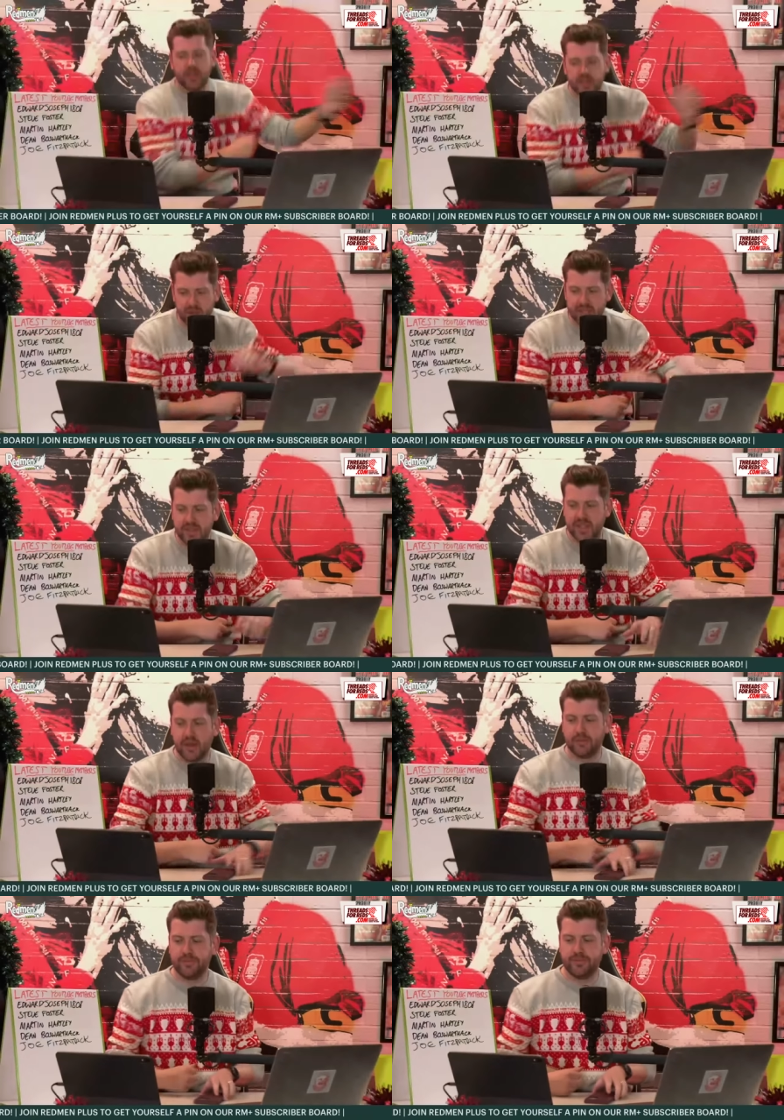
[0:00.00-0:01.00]
a Twitter
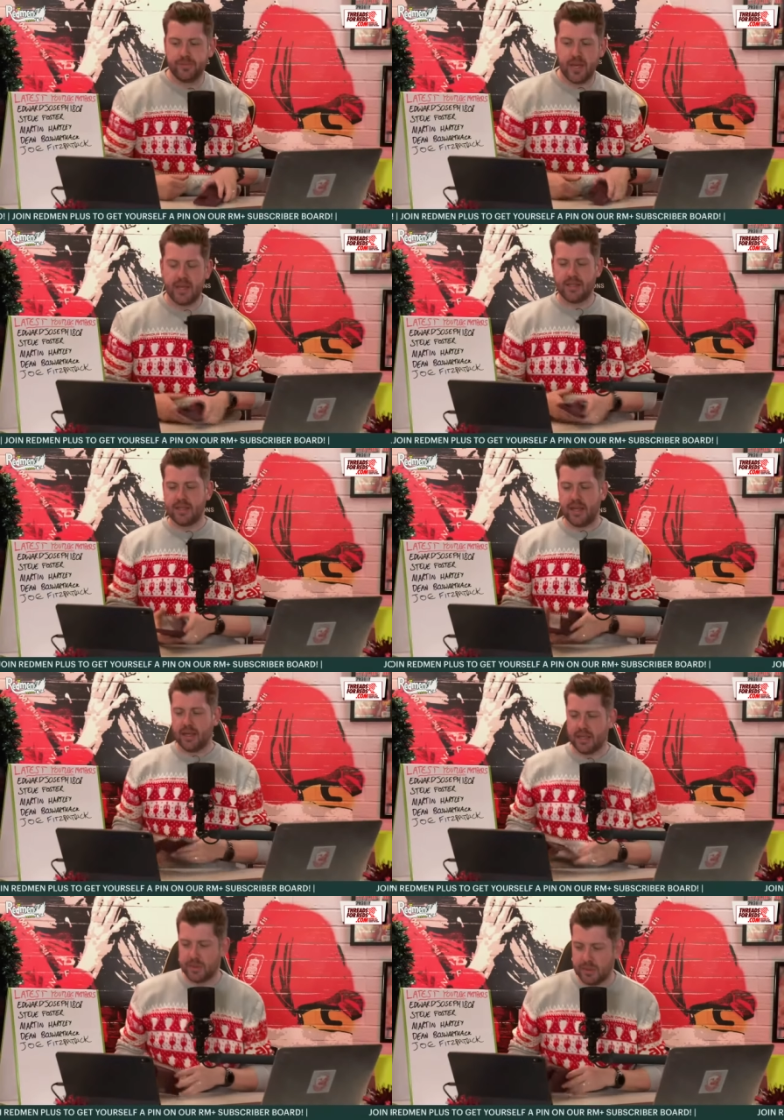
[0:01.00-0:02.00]
video today,
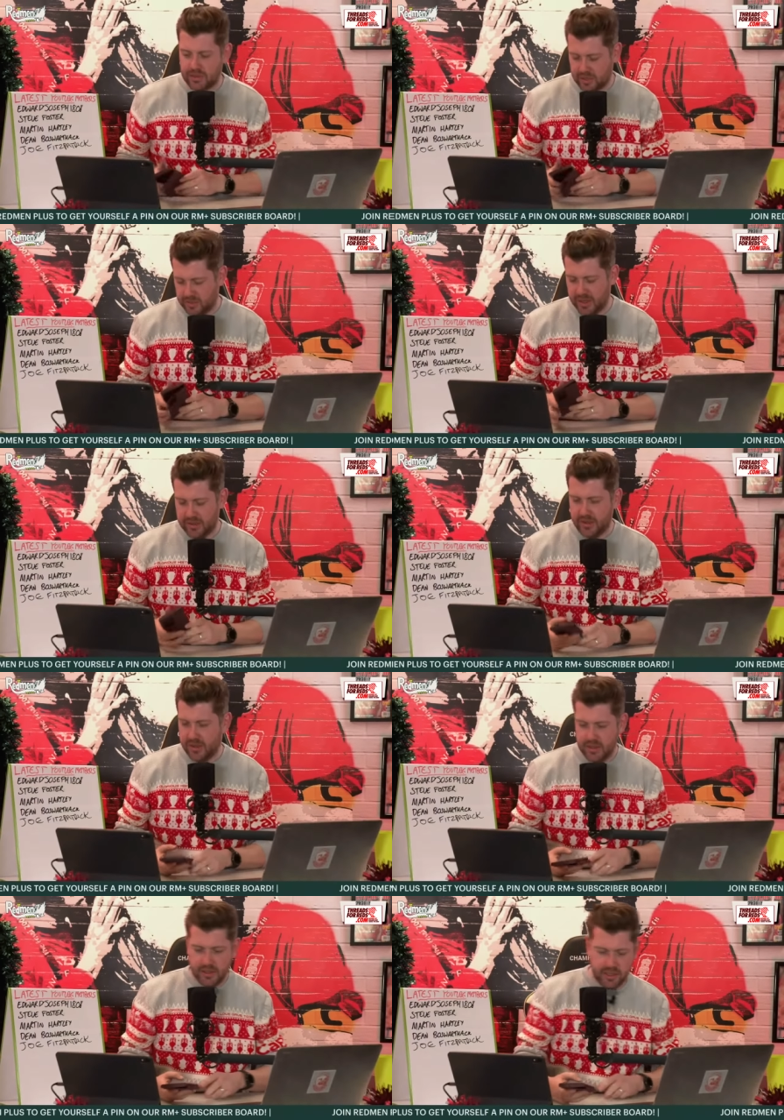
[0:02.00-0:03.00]
and it's been stuck in my head.
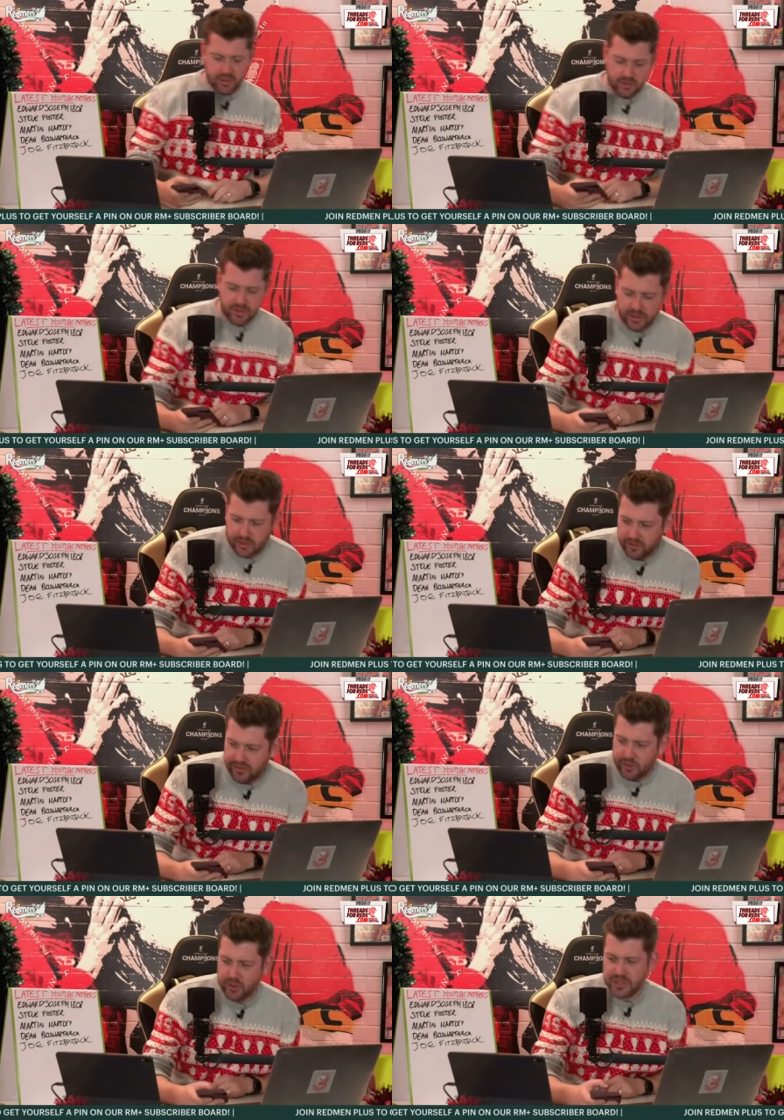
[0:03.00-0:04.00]
So,
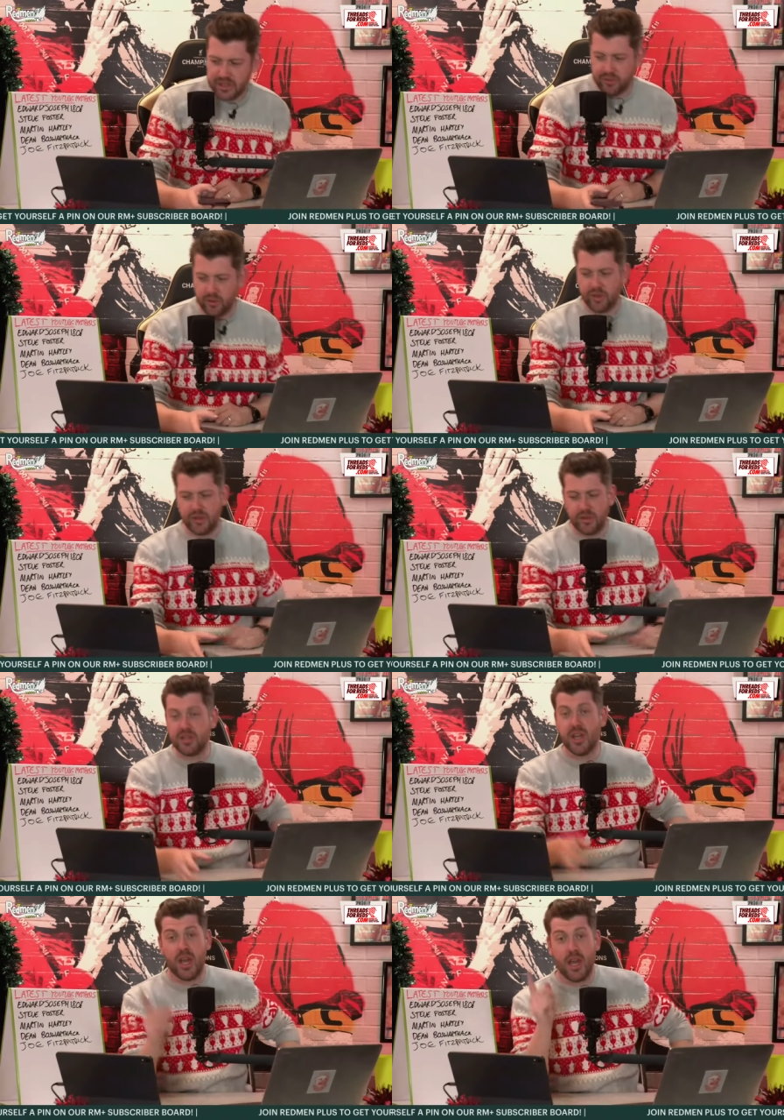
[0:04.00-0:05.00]
unfortunately for all of
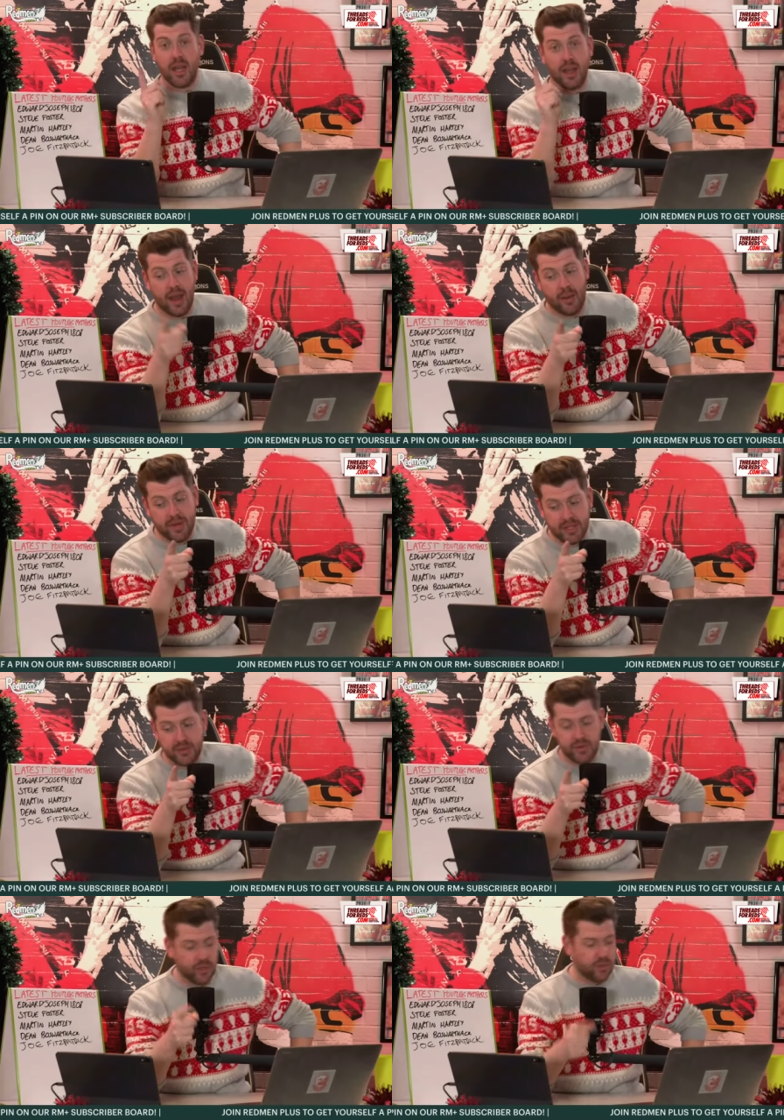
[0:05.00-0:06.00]
yous, now it is
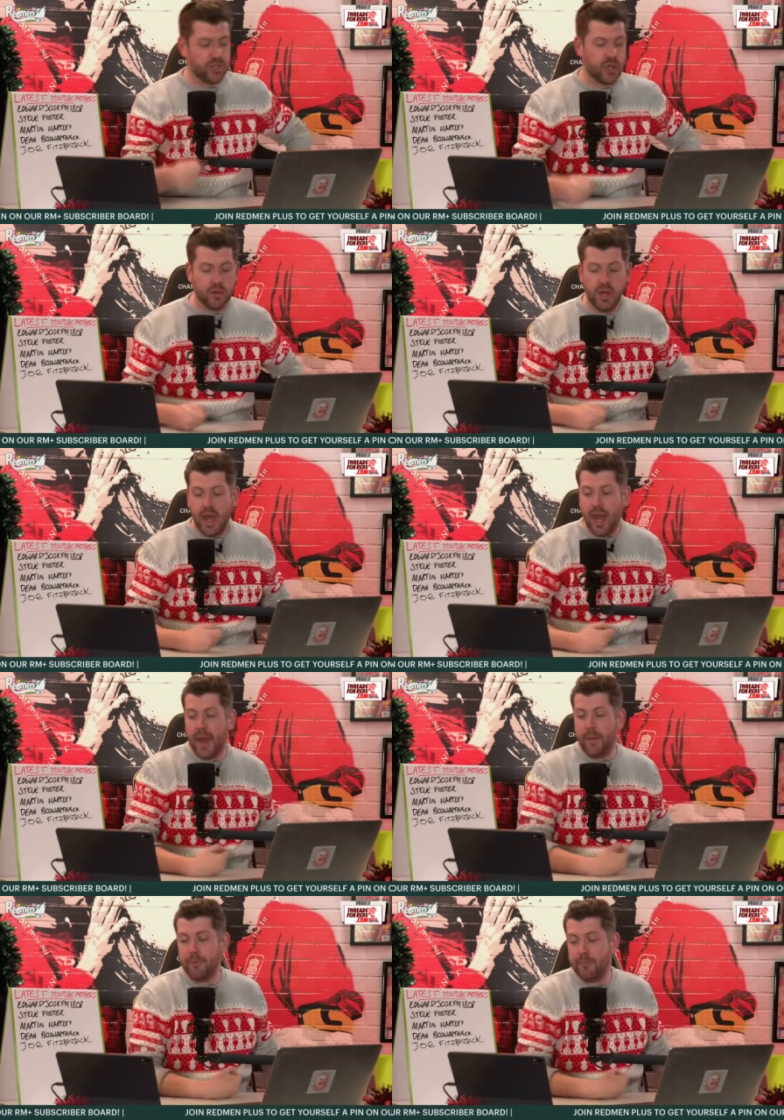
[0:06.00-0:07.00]
for you too.
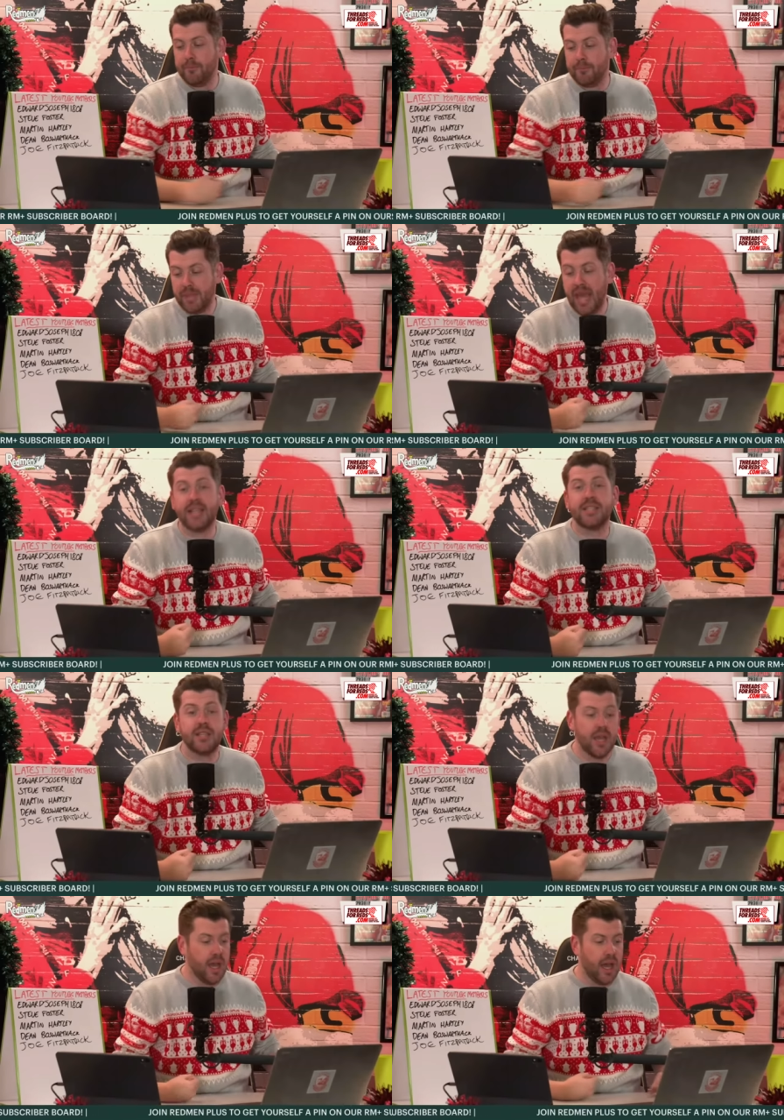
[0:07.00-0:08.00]

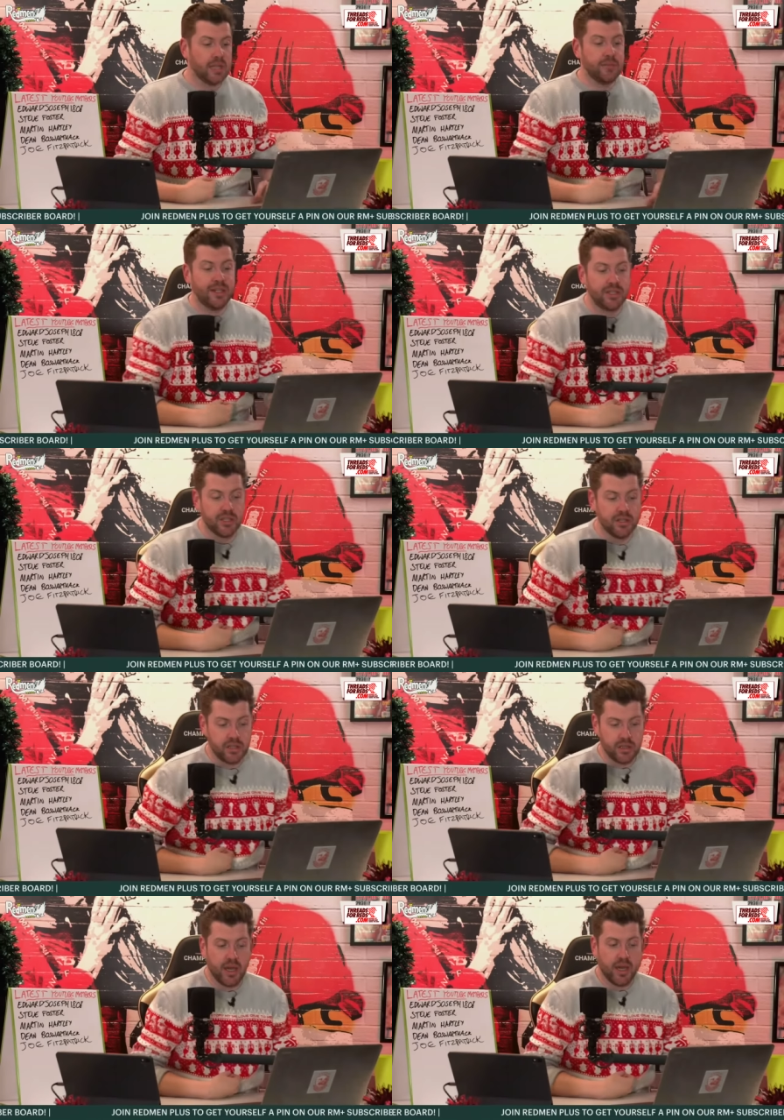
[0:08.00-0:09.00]
Yes, as mentioned